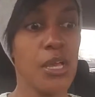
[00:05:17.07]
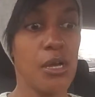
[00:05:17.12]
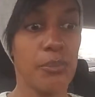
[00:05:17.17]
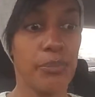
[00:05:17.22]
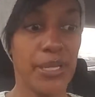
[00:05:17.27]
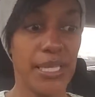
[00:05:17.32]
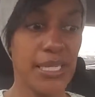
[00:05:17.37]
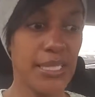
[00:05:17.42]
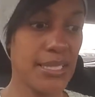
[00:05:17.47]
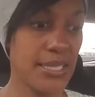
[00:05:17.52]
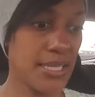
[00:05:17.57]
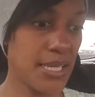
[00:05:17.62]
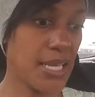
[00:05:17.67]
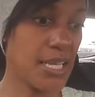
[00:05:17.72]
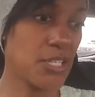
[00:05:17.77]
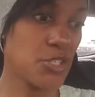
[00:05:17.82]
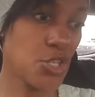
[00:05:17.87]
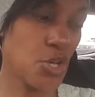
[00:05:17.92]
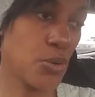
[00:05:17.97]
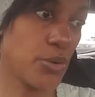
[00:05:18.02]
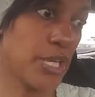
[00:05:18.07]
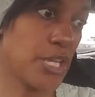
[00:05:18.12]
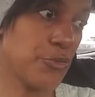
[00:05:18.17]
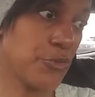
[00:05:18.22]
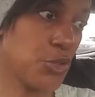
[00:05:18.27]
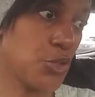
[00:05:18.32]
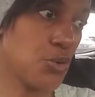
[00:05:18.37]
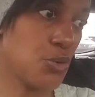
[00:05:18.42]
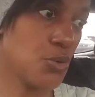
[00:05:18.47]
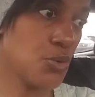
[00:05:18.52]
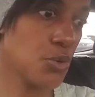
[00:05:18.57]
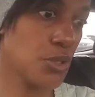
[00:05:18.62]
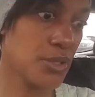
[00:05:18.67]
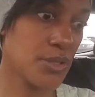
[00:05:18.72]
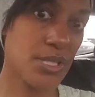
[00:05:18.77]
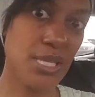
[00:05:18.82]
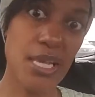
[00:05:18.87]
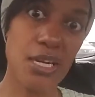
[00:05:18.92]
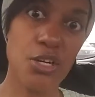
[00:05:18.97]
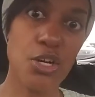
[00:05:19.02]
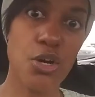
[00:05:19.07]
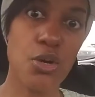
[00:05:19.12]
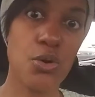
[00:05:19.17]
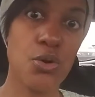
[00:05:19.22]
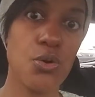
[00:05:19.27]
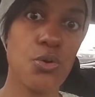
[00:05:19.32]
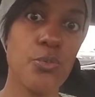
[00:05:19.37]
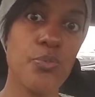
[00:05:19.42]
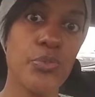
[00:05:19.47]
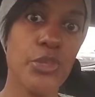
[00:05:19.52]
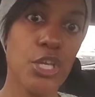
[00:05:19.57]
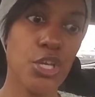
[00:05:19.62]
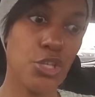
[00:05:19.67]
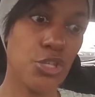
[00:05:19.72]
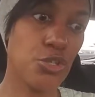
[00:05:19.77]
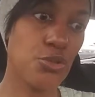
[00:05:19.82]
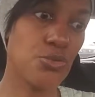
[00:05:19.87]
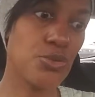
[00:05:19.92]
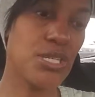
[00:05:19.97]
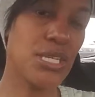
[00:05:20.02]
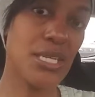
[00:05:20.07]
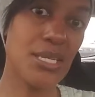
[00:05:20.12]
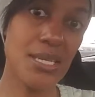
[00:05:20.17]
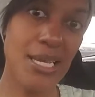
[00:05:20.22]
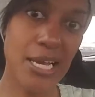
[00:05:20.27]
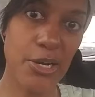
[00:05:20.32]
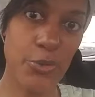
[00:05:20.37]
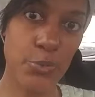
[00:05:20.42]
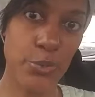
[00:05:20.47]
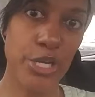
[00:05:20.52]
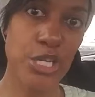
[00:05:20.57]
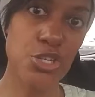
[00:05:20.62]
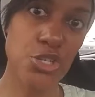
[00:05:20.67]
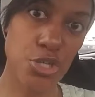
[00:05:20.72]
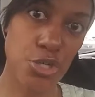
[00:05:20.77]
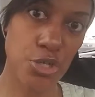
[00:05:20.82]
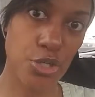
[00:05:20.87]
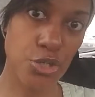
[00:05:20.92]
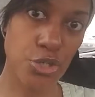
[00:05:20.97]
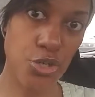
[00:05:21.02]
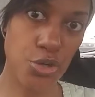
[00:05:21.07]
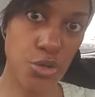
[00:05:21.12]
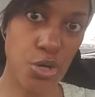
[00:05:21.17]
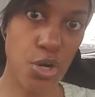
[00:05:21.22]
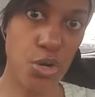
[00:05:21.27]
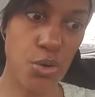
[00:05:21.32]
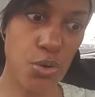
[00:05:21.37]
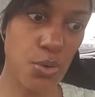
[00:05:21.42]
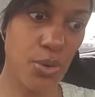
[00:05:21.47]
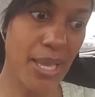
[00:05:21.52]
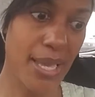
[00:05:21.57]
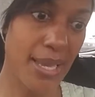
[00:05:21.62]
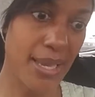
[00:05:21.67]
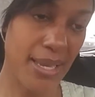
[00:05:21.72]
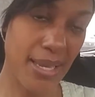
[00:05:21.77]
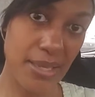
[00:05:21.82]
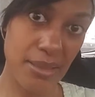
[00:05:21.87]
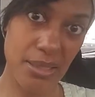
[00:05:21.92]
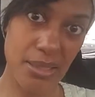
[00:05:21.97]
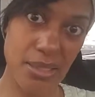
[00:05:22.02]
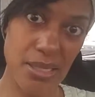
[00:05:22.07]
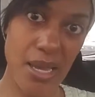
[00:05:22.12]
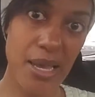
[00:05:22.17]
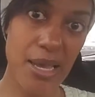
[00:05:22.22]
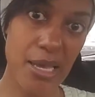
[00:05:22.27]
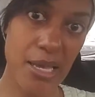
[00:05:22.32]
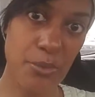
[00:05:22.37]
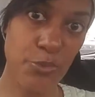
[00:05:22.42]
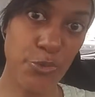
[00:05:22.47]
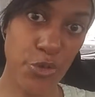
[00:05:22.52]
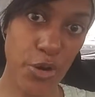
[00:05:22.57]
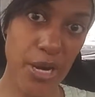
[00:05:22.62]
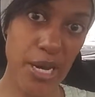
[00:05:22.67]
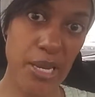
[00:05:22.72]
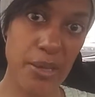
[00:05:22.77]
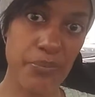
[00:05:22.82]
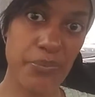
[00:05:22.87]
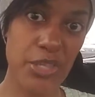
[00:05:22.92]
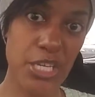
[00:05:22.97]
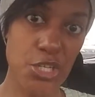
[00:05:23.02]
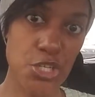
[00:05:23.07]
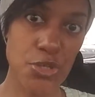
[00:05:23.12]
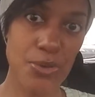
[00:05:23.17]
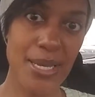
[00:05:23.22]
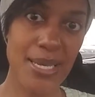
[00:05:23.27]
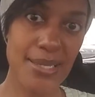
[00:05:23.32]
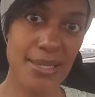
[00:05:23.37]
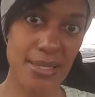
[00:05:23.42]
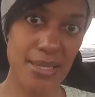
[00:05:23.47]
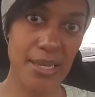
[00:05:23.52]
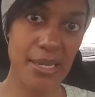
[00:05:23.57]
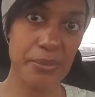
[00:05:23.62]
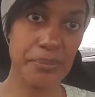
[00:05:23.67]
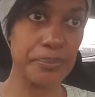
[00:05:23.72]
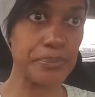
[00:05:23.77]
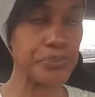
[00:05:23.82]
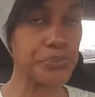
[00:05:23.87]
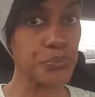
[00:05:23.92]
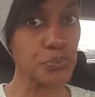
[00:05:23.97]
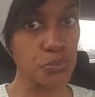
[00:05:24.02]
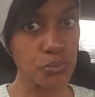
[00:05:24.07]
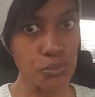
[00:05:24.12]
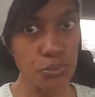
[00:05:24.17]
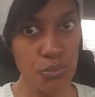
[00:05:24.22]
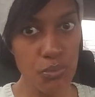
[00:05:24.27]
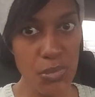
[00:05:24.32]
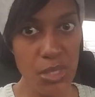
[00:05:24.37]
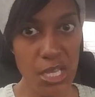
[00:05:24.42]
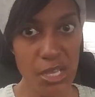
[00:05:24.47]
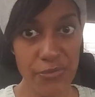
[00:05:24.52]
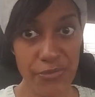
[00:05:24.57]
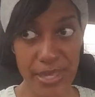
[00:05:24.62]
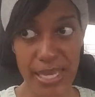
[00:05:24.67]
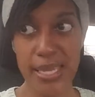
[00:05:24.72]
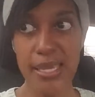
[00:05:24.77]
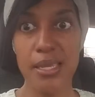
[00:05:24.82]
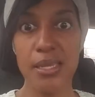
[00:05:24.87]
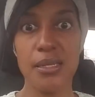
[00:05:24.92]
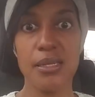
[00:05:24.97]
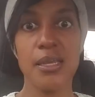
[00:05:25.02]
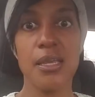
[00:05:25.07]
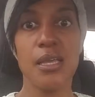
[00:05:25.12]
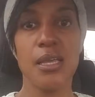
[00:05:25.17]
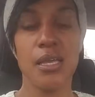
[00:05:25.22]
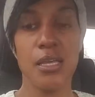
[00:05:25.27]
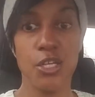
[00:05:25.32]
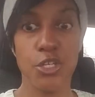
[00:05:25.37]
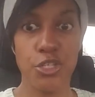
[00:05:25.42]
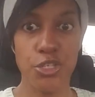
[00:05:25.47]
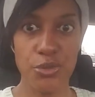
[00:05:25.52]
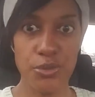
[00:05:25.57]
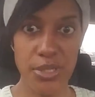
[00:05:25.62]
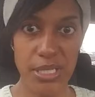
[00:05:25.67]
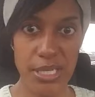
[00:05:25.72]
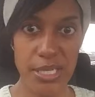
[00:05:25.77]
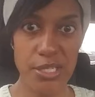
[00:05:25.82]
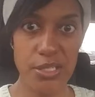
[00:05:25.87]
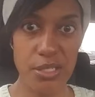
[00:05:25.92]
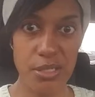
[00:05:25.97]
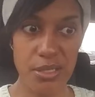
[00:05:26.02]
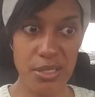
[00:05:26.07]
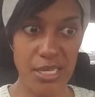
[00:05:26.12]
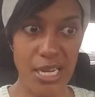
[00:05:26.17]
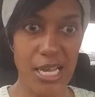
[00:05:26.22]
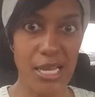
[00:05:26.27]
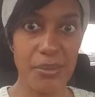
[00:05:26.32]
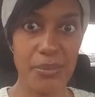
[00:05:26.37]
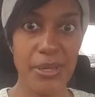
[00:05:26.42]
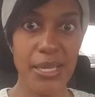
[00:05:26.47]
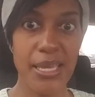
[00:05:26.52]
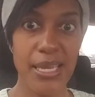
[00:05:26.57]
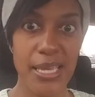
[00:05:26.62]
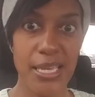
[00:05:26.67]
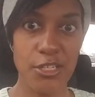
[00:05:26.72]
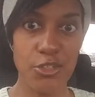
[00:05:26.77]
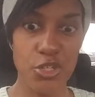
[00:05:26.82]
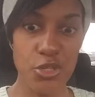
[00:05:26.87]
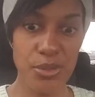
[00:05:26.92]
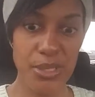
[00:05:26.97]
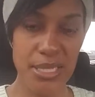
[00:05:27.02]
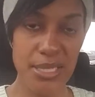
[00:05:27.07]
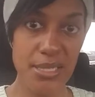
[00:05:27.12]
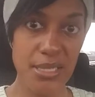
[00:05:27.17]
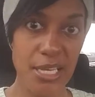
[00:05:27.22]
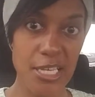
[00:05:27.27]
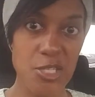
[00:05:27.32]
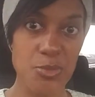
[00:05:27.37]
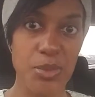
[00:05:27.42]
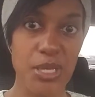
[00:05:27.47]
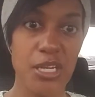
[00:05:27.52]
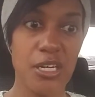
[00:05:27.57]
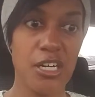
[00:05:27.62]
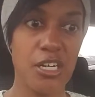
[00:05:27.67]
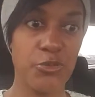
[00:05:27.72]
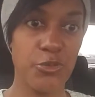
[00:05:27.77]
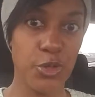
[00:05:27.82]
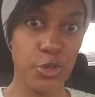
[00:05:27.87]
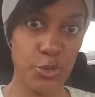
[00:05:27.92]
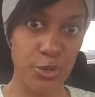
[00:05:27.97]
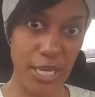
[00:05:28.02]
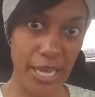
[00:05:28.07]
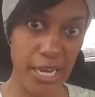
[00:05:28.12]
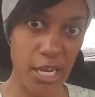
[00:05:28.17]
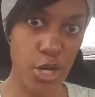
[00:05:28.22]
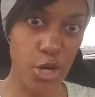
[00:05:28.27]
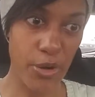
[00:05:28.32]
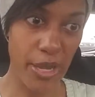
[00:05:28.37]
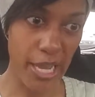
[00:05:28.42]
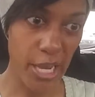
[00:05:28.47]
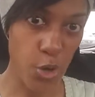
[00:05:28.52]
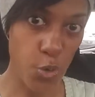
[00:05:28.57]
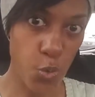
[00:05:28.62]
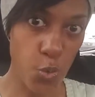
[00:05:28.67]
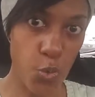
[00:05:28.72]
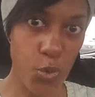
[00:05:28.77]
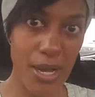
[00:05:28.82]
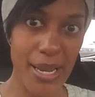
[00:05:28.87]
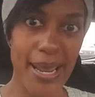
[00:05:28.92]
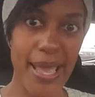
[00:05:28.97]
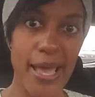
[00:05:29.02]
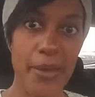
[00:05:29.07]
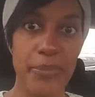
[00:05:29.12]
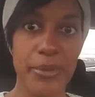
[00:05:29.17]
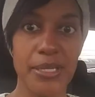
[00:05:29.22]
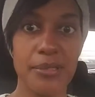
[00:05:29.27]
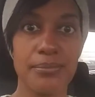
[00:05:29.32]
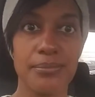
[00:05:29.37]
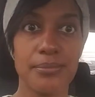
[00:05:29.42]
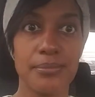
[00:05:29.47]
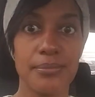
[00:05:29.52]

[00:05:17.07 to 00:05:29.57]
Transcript: But let's say, so if you set a goal, you did not reach your goal in the time frame that you had set, then you need to stop and do an assessment of, okay, what happened?